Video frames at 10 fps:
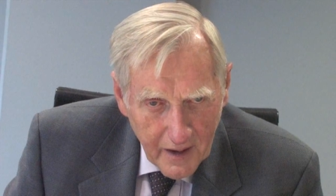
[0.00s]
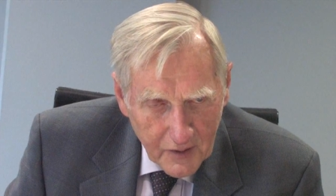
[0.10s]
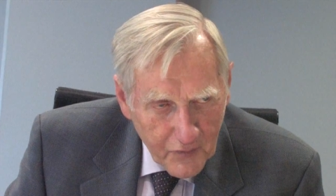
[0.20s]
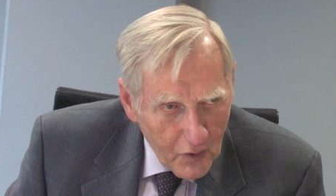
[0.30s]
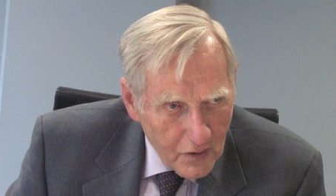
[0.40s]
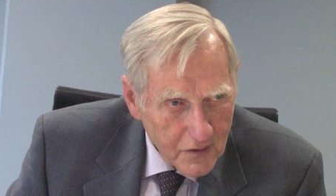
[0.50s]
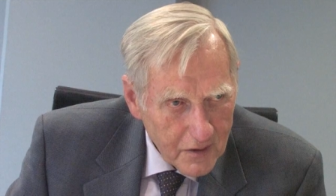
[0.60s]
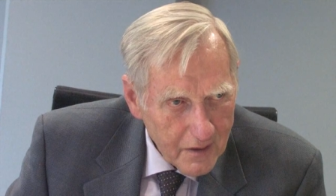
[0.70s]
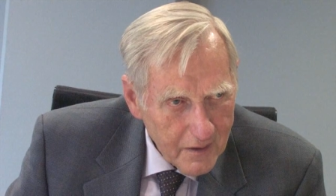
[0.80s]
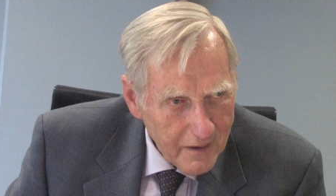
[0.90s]
At
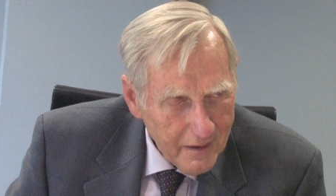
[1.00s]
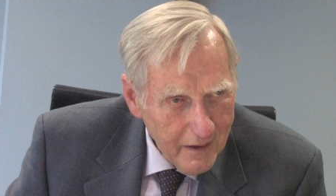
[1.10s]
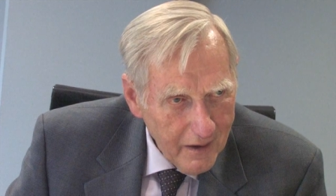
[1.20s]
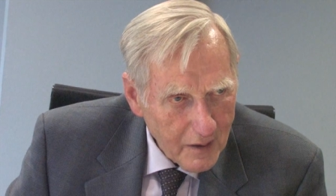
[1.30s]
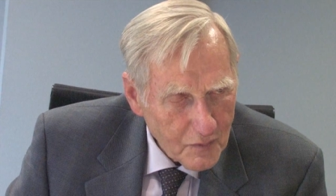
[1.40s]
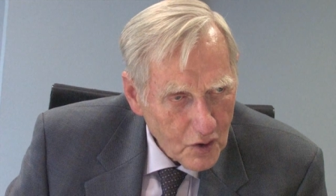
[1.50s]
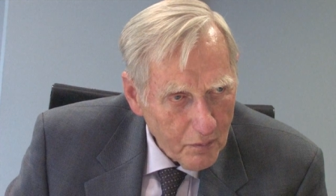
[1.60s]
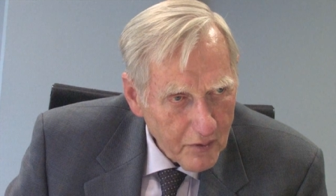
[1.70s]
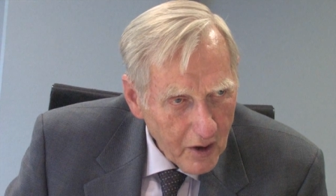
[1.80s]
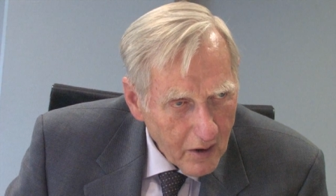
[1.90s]
first, I am
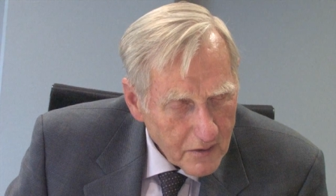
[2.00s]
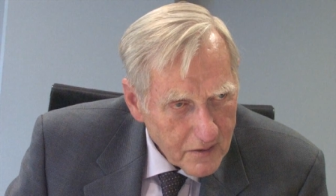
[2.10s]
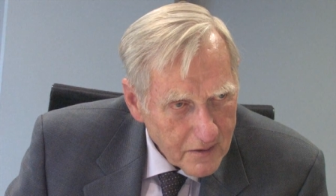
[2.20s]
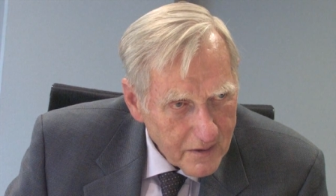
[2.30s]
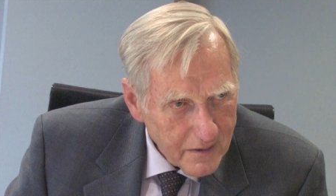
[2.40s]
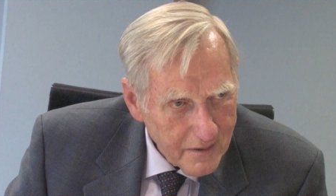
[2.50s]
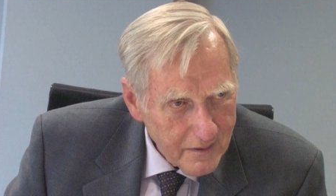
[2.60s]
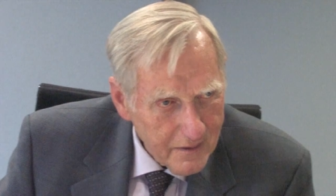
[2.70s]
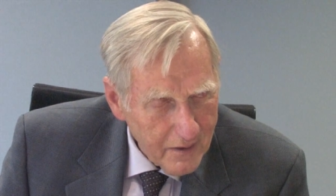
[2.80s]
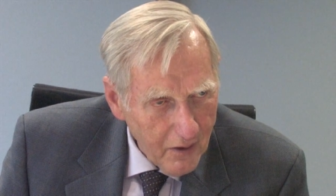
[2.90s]
surprised
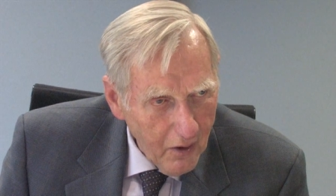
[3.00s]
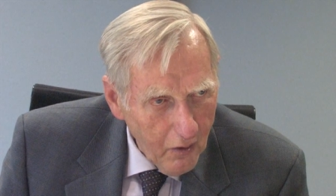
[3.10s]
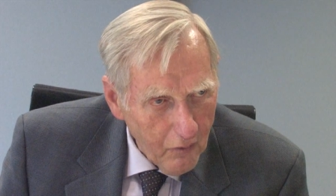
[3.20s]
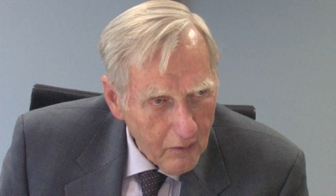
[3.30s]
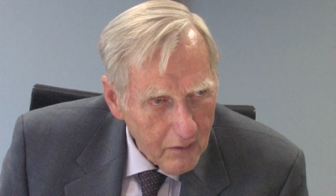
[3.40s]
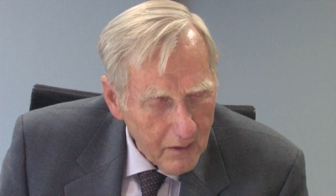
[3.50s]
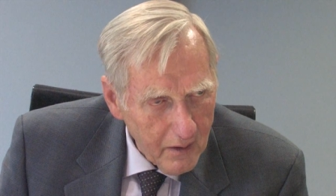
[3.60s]
how